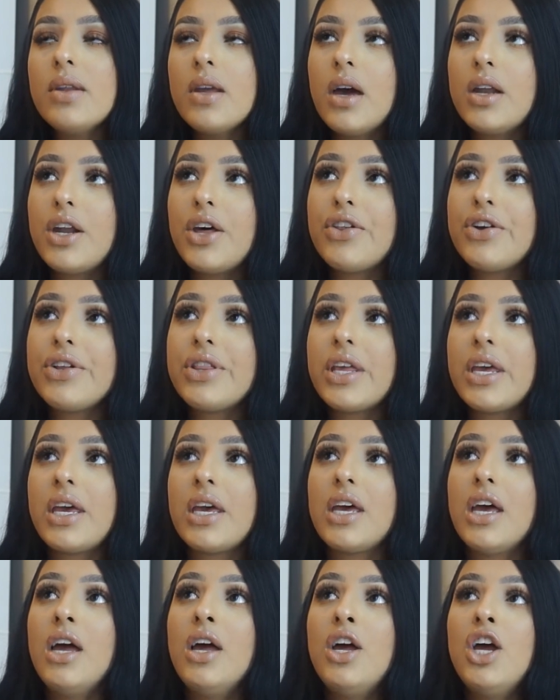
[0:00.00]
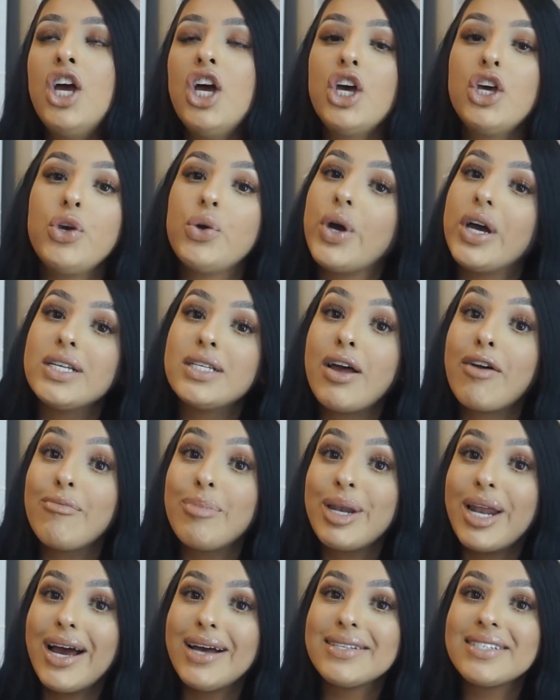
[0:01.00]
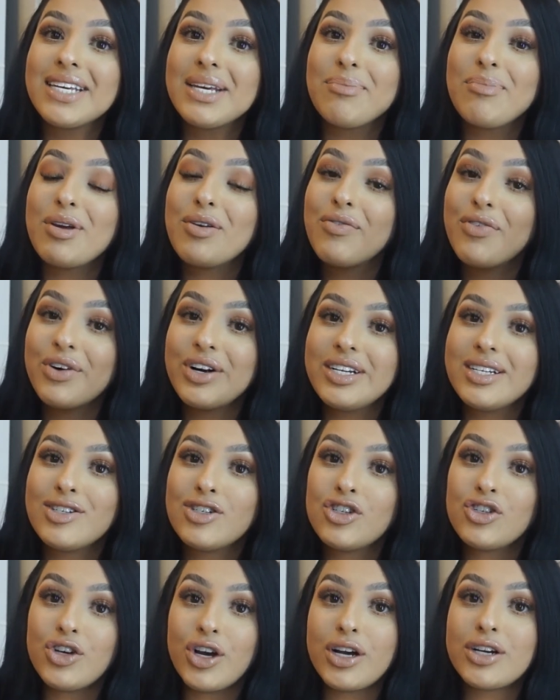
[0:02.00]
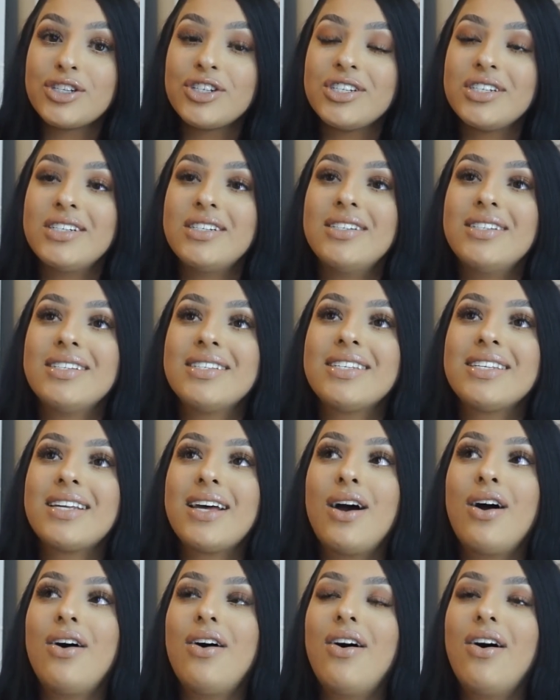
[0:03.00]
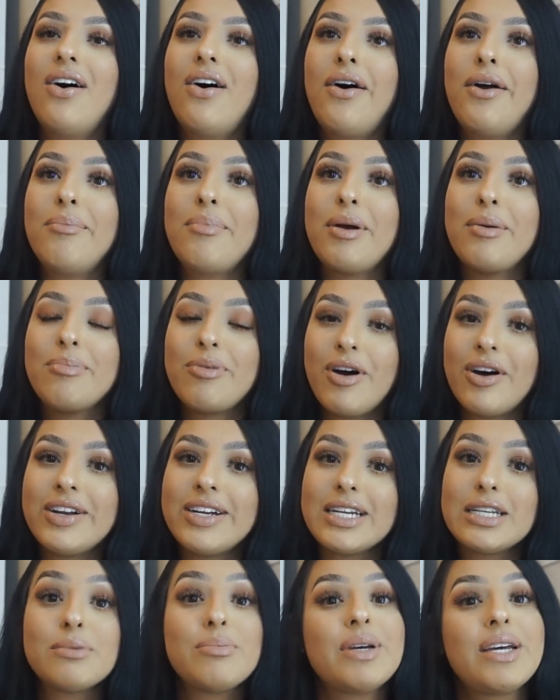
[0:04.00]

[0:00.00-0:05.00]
another thing, you guys have been asking me for instructions on my product,